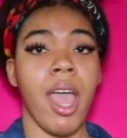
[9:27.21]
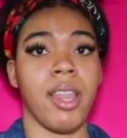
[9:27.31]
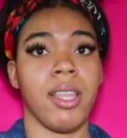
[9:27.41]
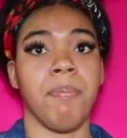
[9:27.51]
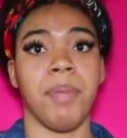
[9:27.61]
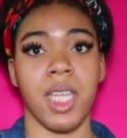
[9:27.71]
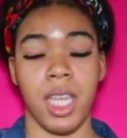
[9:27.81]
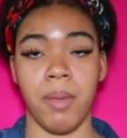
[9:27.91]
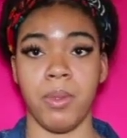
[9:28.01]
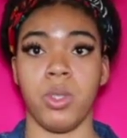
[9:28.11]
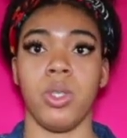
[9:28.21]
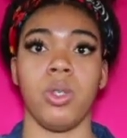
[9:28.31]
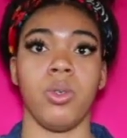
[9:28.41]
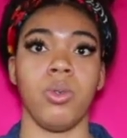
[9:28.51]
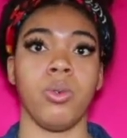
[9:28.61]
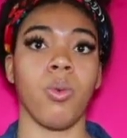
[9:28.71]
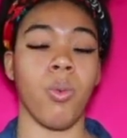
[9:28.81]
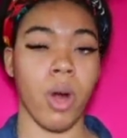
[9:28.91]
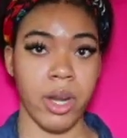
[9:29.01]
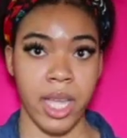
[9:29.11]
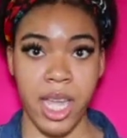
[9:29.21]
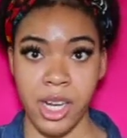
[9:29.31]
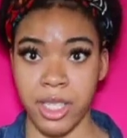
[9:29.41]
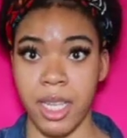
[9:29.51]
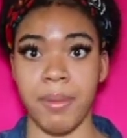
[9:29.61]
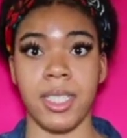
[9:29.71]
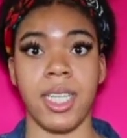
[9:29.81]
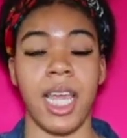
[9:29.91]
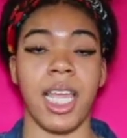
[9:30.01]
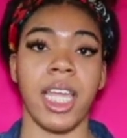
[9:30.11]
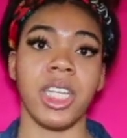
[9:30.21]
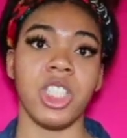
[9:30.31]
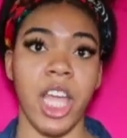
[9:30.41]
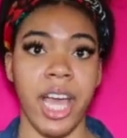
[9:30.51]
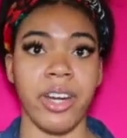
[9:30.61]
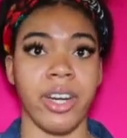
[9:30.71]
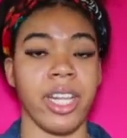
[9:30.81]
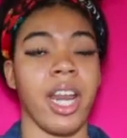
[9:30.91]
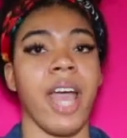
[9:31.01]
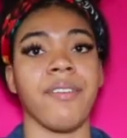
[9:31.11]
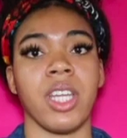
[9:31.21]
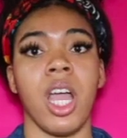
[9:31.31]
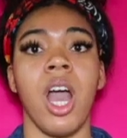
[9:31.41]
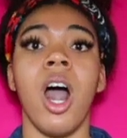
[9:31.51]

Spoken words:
And then being able to work at Entertainment Tonight and Chatter and having